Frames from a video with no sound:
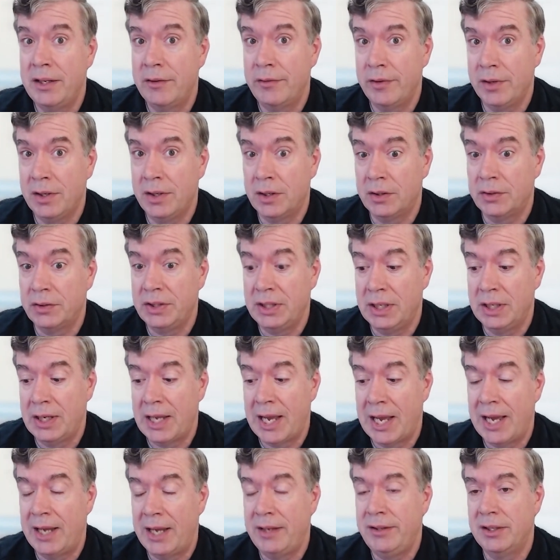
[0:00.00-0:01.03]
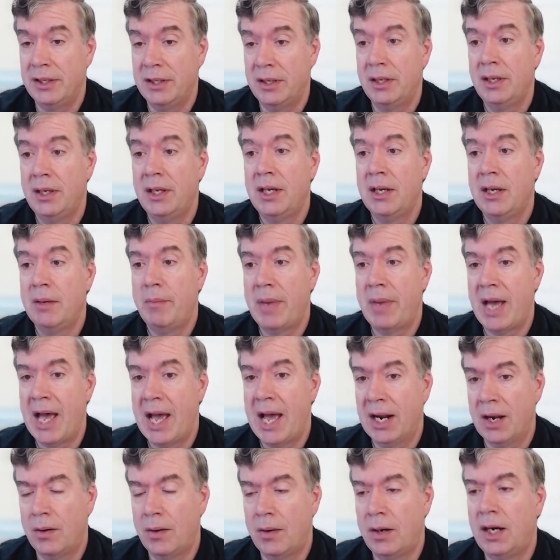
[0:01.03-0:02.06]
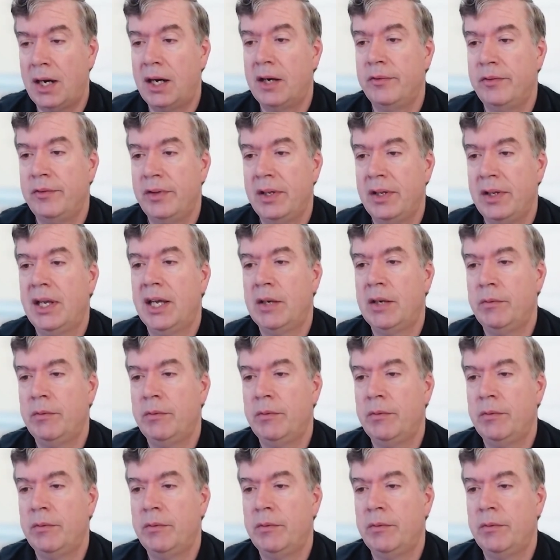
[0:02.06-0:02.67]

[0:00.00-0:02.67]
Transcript: difficulty and had to back off.